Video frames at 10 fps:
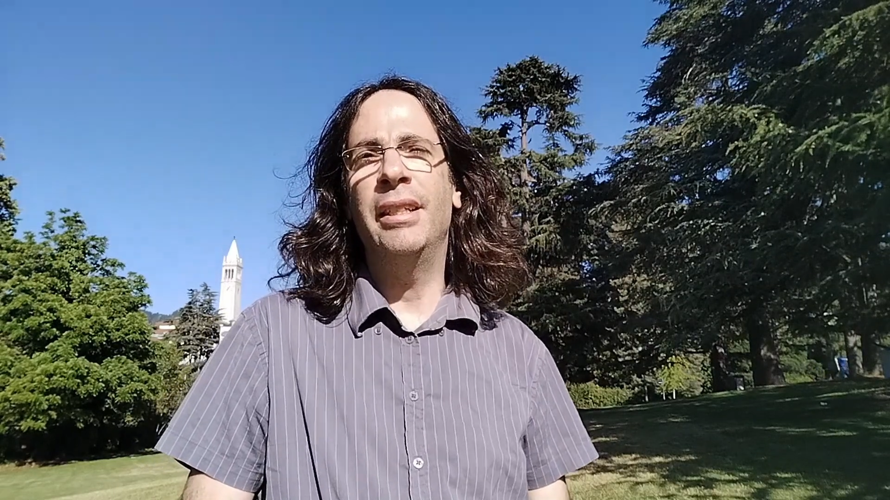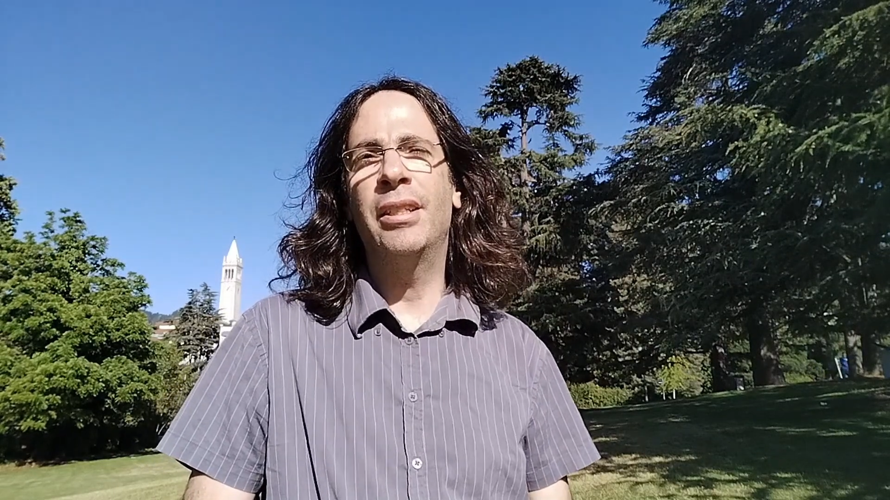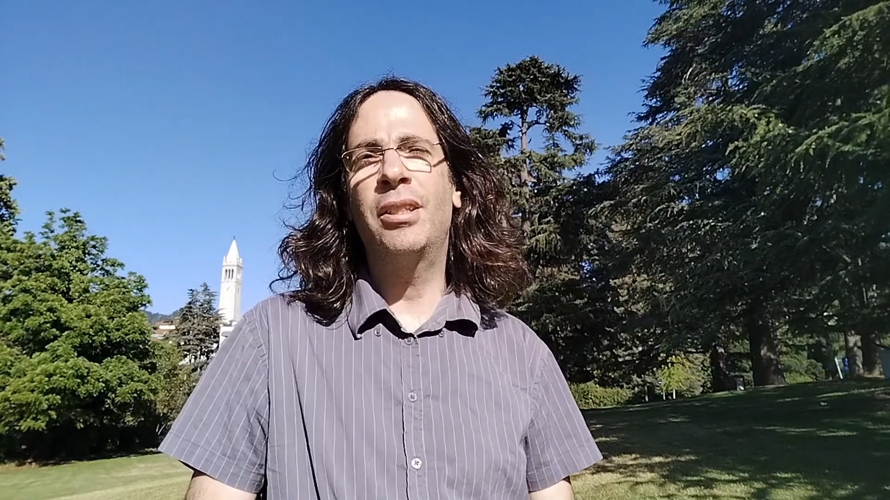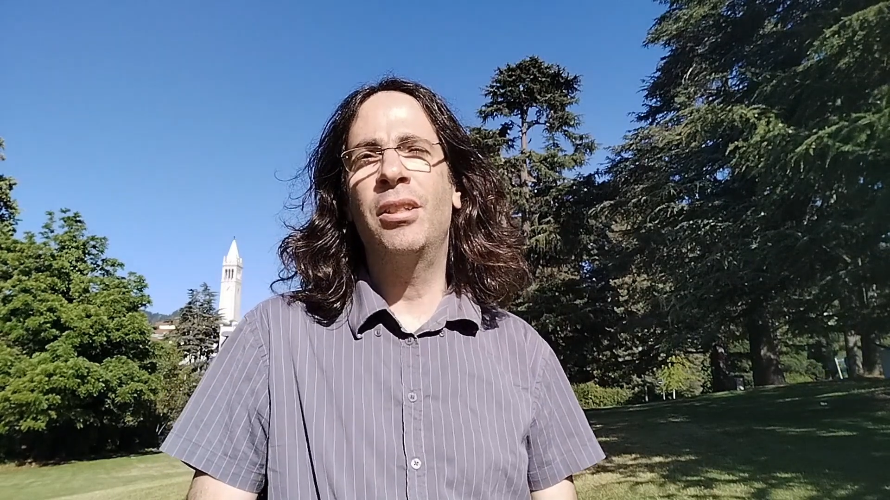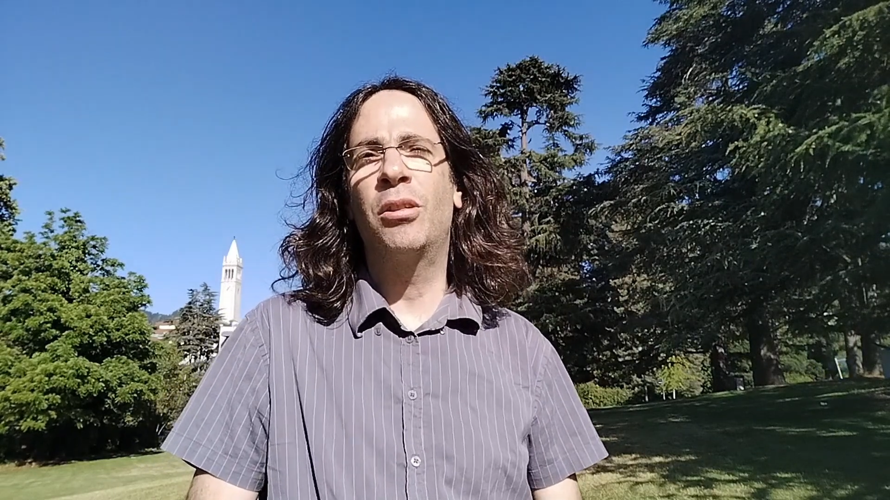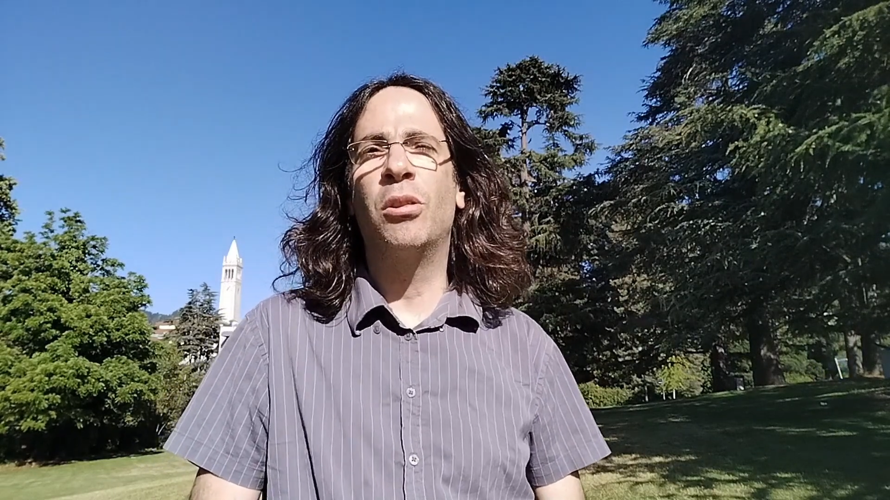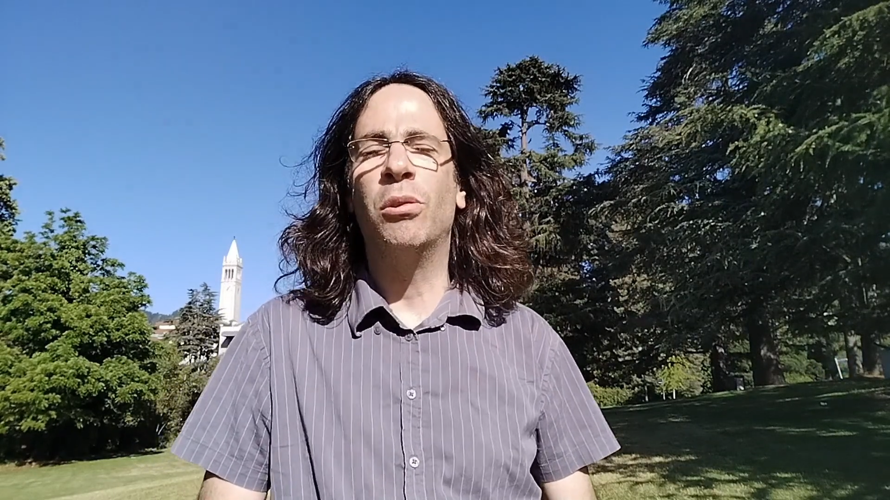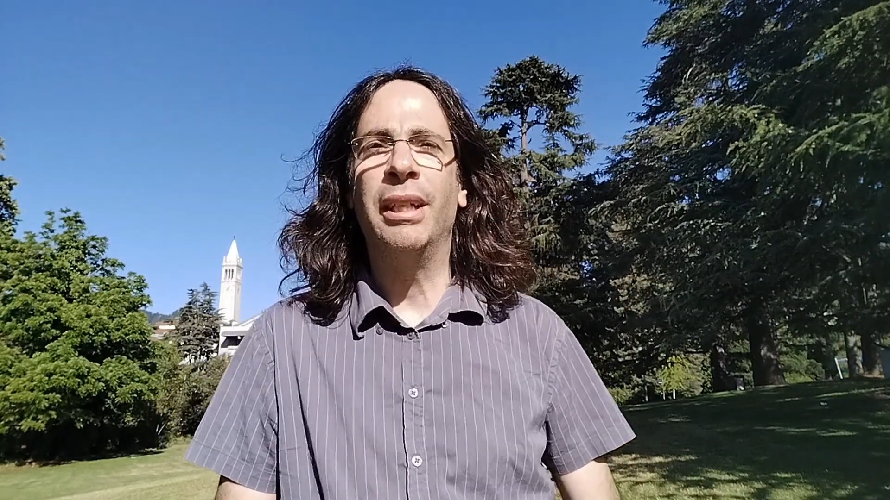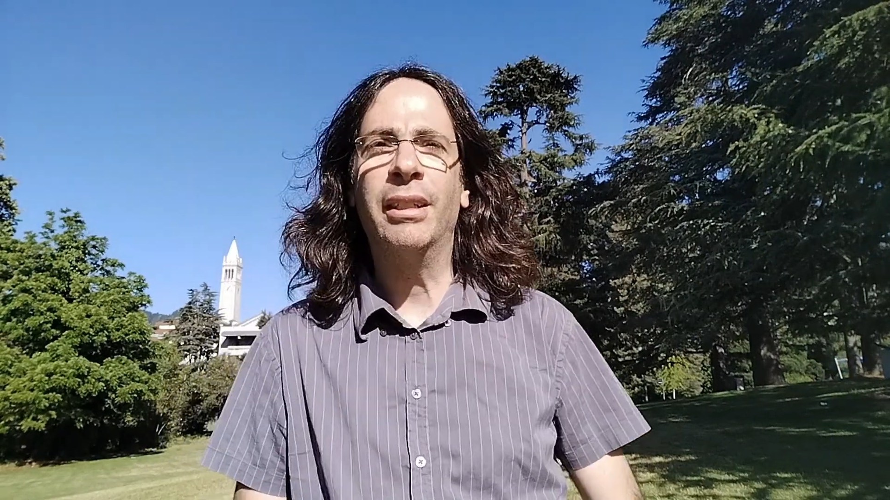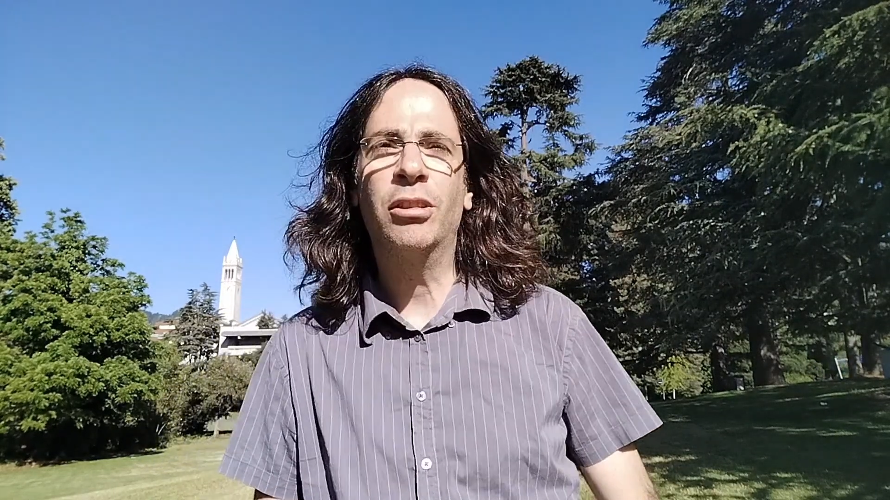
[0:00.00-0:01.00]
is
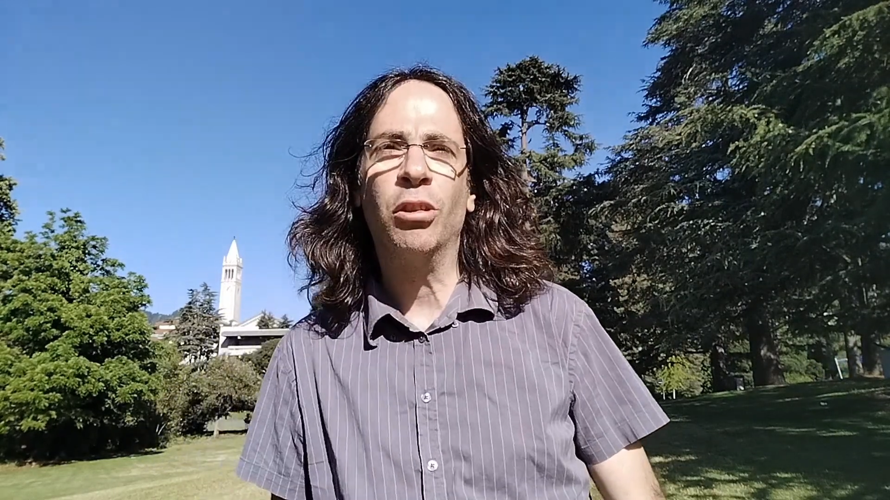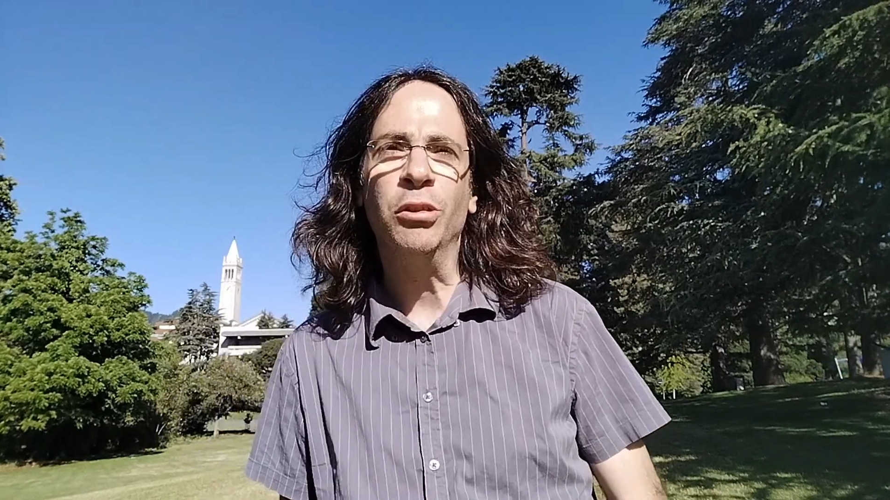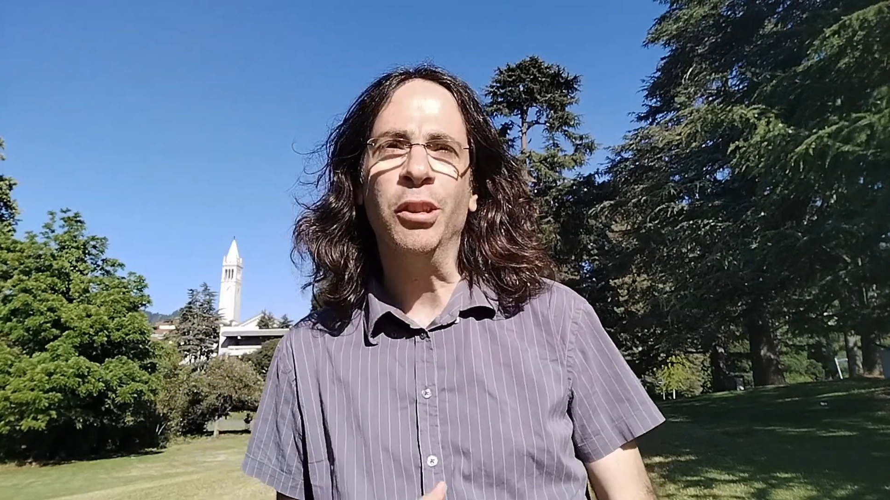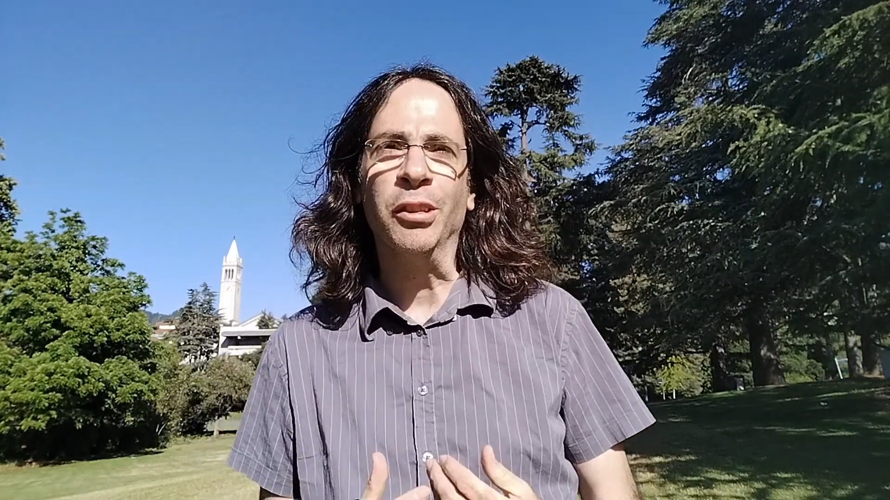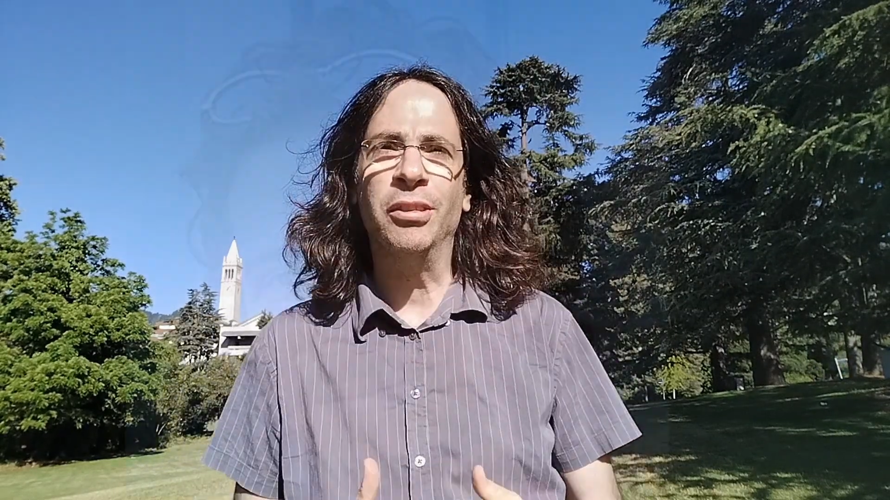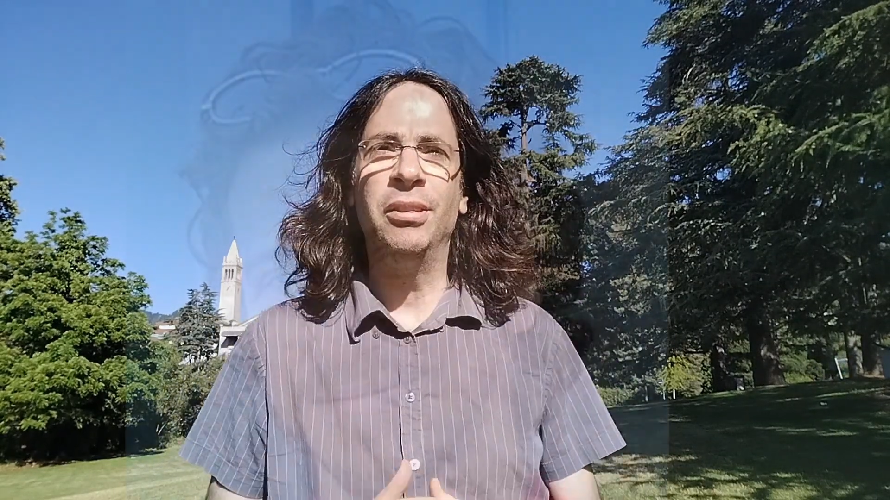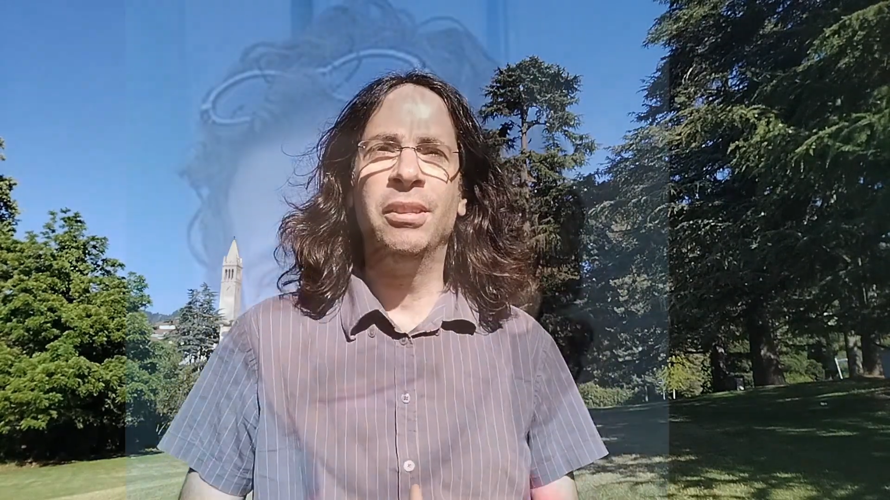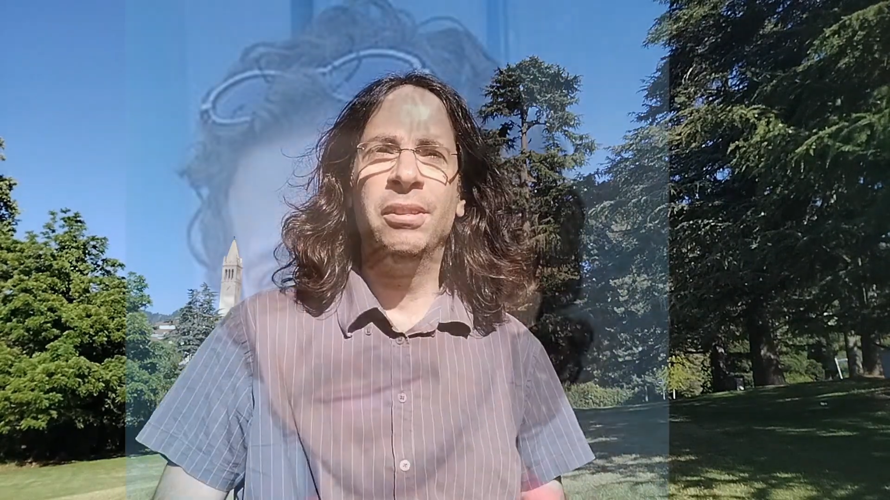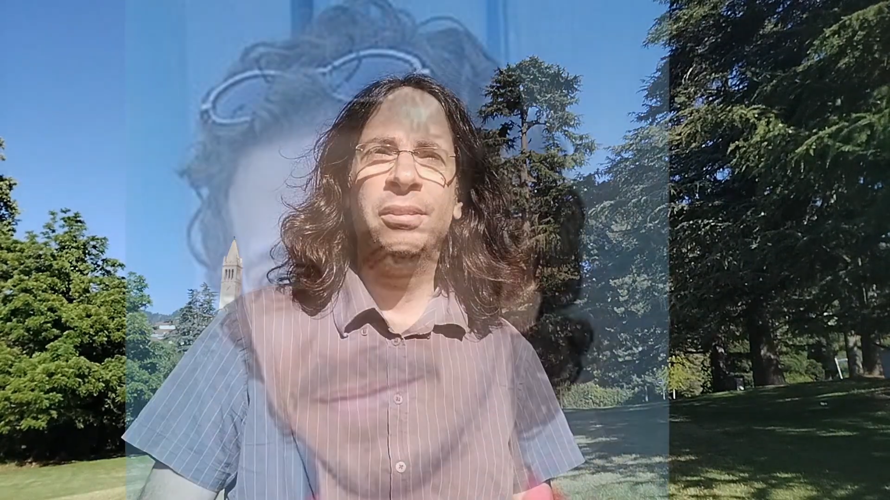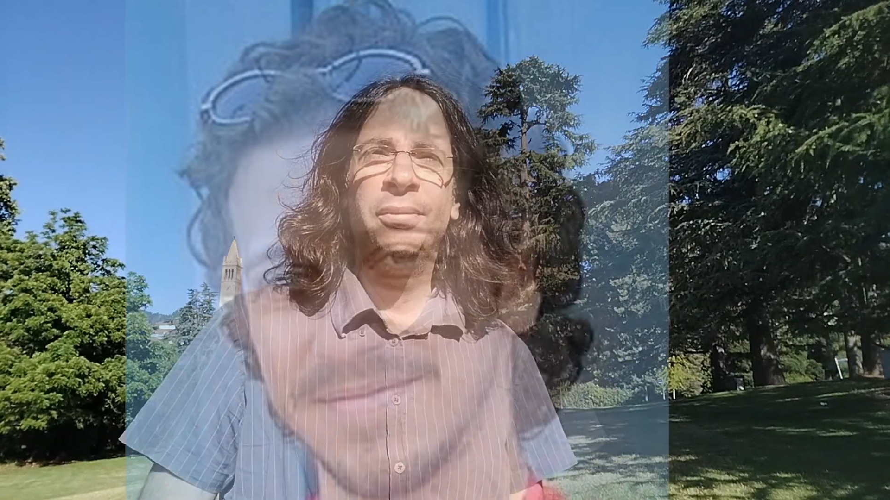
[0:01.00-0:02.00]
correct or not.